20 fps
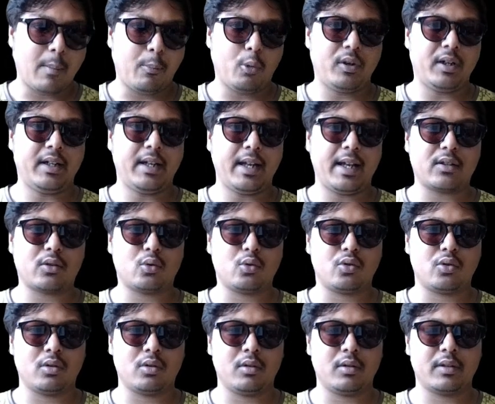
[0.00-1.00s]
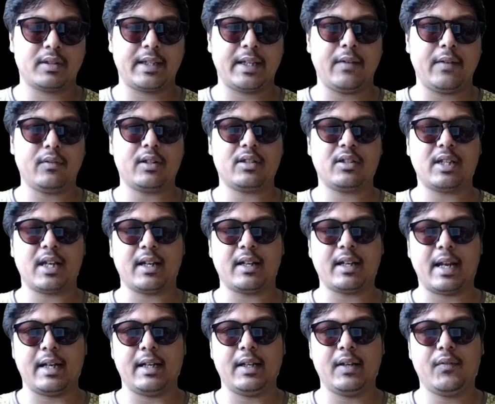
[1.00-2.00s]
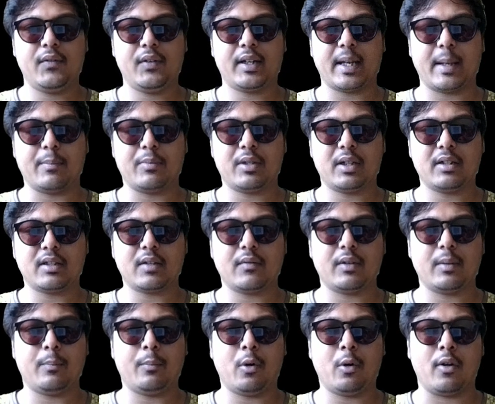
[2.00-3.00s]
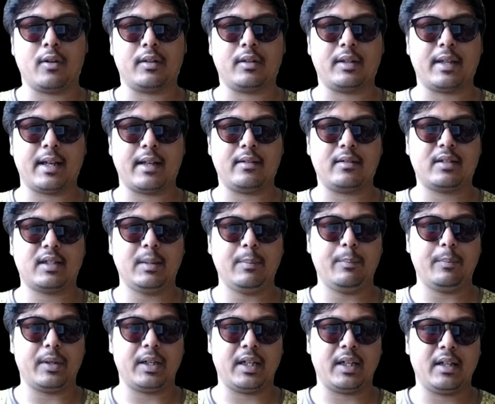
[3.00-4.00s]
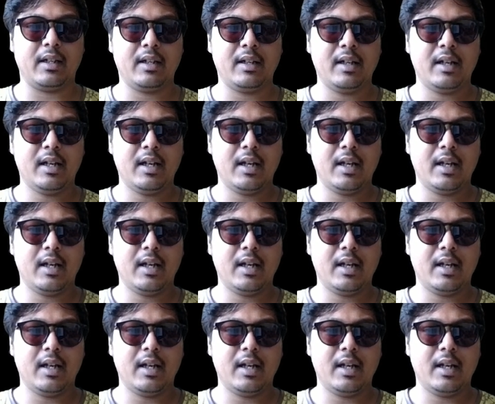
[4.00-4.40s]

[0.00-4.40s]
Opponent has to save the check, and if he captures our pawn, then simply